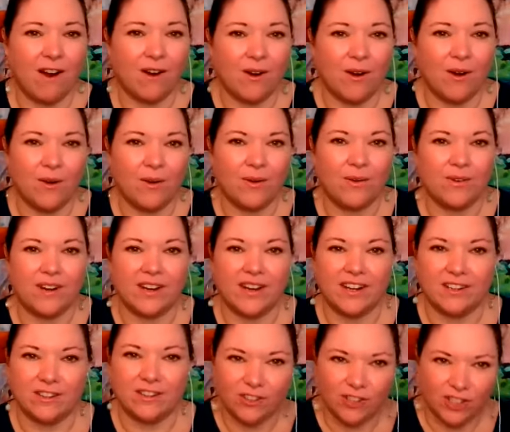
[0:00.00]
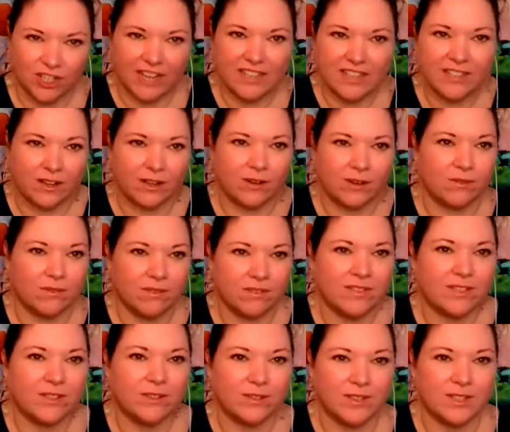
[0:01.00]
our own inner gesso,
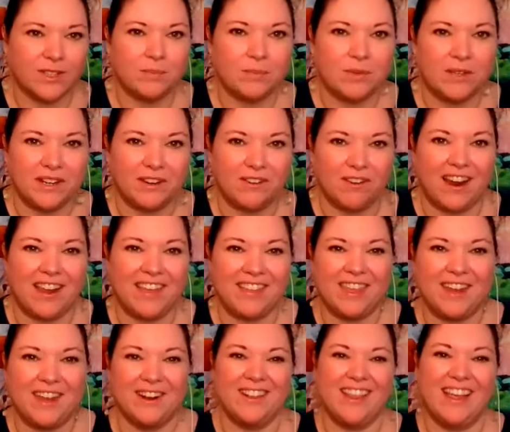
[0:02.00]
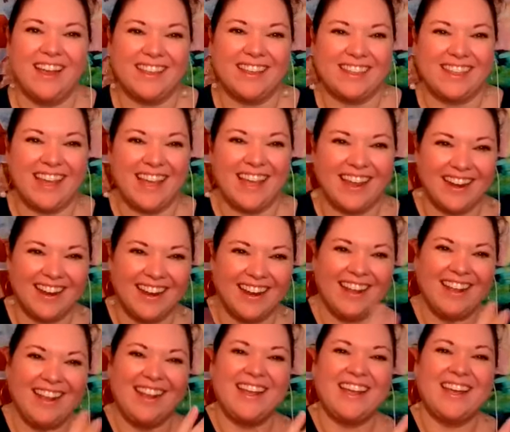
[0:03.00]
so to speak, right? They're like that
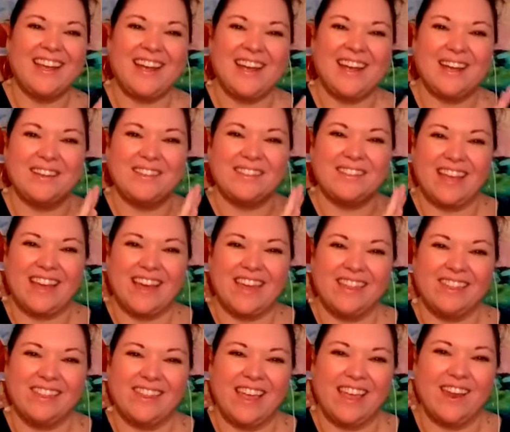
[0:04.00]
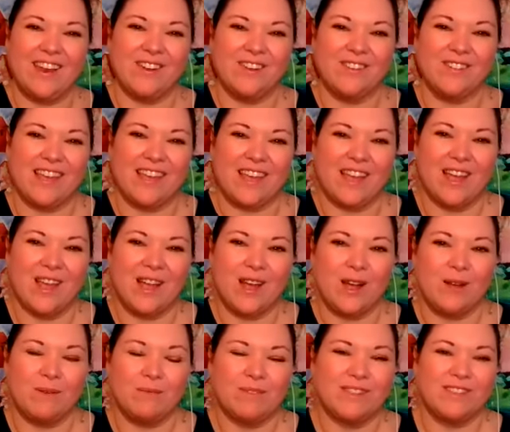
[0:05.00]
layer that
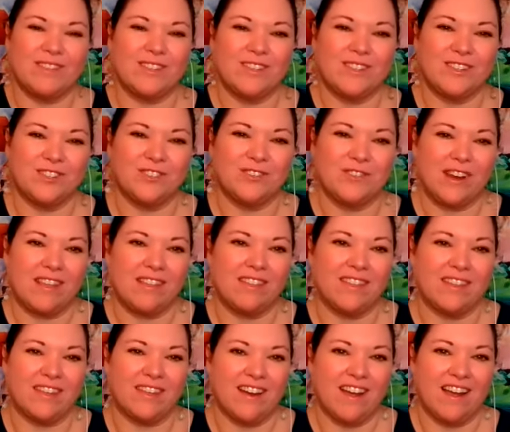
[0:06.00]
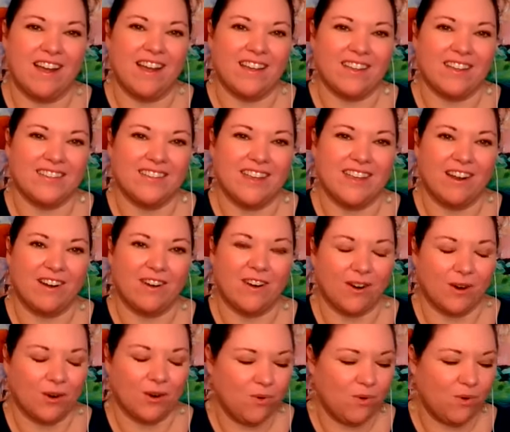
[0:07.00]
helps to strengthen us at
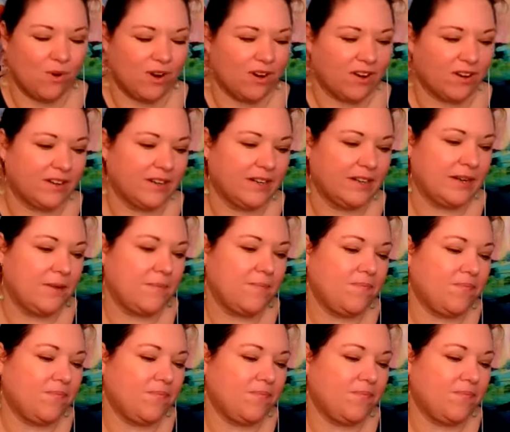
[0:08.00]
our core.